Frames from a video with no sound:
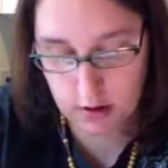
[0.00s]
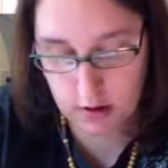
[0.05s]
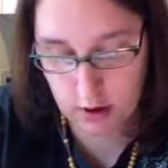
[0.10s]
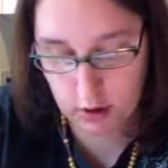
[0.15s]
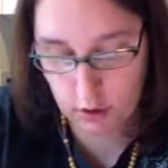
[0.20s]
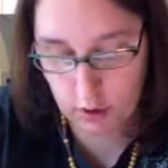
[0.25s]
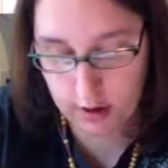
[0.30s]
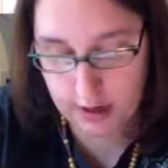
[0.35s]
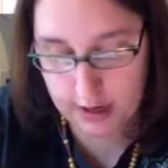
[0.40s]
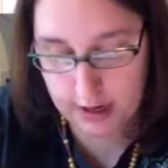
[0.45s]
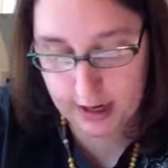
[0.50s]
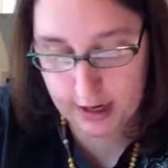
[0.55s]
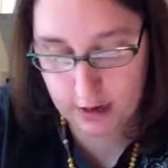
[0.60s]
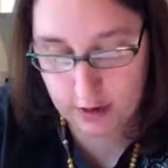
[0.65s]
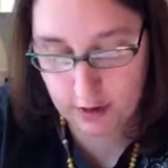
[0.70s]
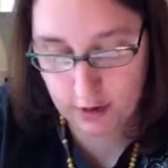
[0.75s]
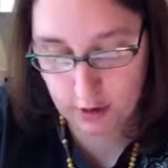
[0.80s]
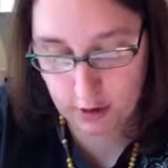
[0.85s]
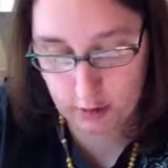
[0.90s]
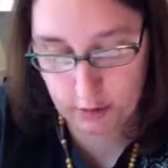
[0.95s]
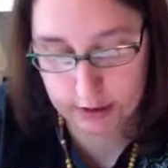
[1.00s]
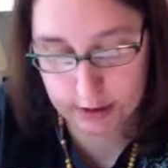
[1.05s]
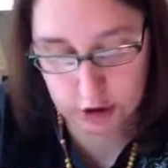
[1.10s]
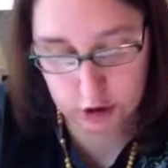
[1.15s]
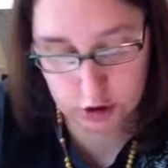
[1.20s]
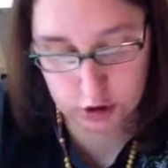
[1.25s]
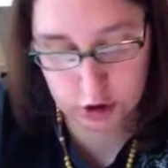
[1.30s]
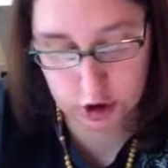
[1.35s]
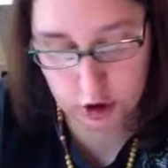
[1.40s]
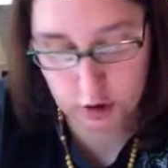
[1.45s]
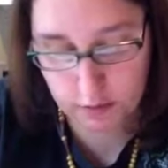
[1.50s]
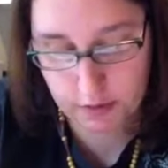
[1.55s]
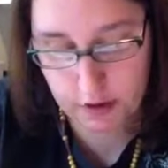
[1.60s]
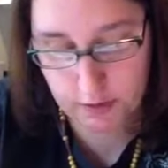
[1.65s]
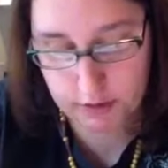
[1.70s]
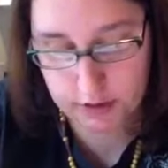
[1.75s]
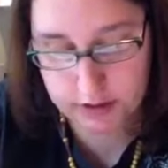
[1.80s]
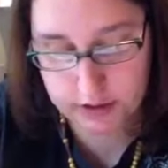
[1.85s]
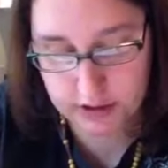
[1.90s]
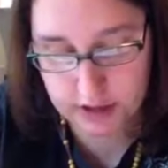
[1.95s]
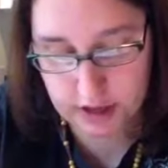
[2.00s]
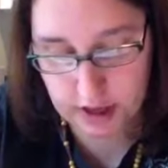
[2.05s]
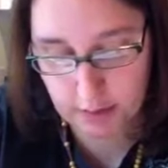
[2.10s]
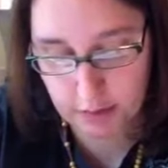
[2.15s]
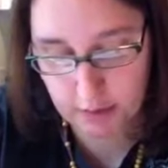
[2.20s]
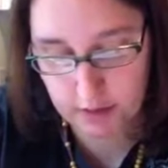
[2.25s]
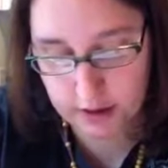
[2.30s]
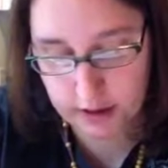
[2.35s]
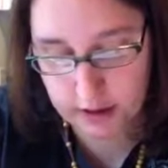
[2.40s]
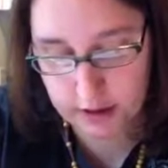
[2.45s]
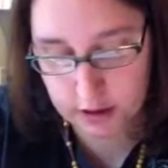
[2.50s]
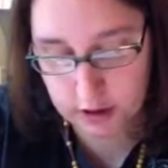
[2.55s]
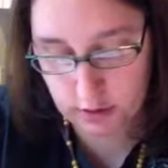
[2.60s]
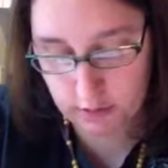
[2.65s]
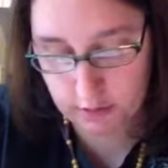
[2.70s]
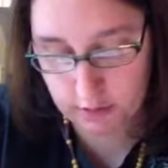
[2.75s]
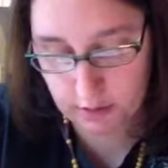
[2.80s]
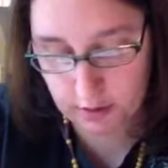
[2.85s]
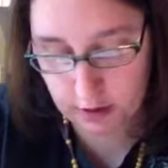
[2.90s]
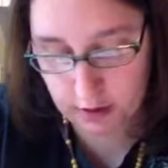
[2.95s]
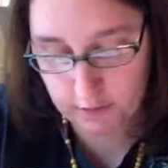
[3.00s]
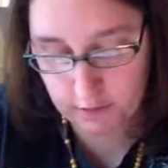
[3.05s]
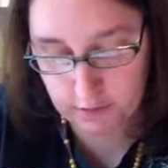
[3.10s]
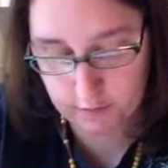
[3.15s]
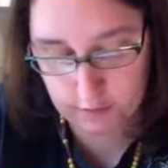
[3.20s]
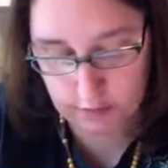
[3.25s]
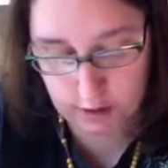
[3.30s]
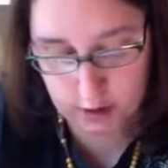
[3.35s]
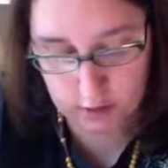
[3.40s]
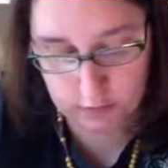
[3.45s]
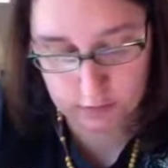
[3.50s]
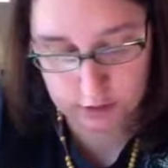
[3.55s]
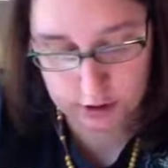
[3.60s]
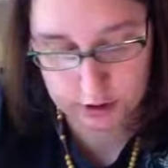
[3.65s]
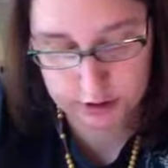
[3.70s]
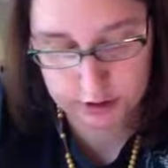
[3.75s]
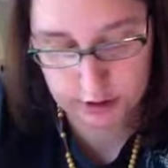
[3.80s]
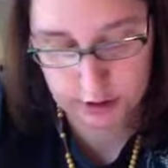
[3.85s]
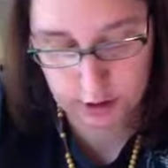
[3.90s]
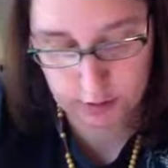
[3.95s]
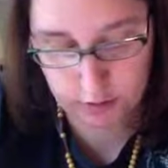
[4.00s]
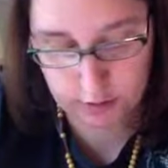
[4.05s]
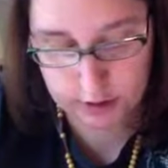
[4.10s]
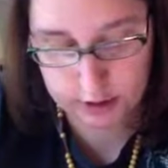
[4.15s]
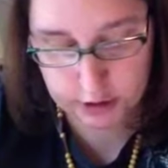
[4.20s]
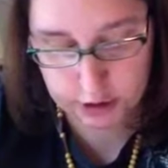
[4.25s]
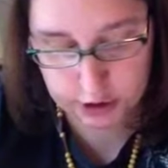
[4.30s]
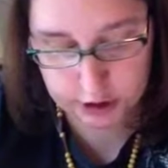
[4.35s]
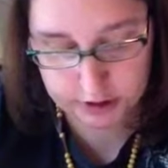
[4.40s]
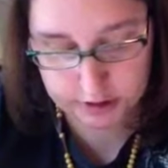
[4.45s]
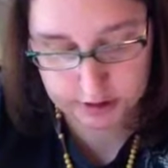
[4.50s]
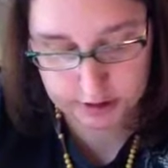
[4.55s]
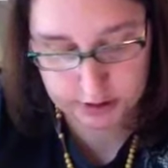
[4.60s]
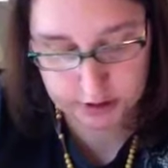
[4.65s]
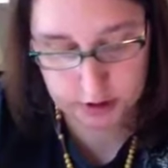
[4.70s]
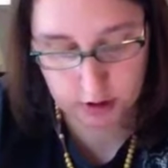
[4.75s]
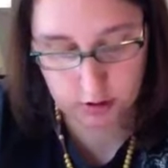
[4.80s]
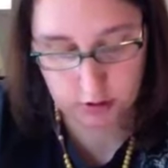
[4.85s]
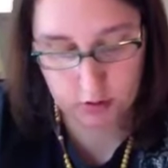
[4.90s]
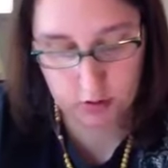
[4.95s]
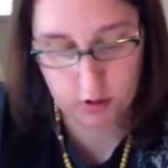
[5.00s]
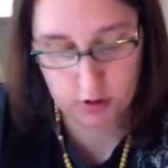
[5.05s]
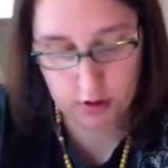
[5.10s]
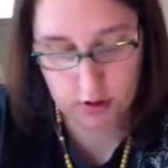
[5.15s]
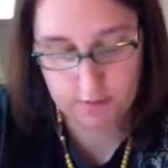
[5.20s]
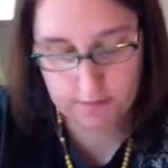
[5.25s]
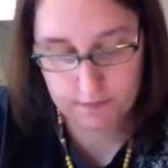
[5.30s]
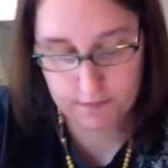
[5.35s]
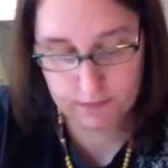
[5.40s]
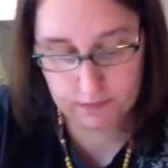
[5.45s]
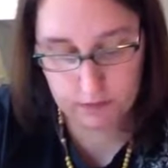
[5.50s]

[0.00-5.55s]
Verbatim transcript: nor any other creature shall be able to separate us from the love of God which is in Christ Jesus our Lord.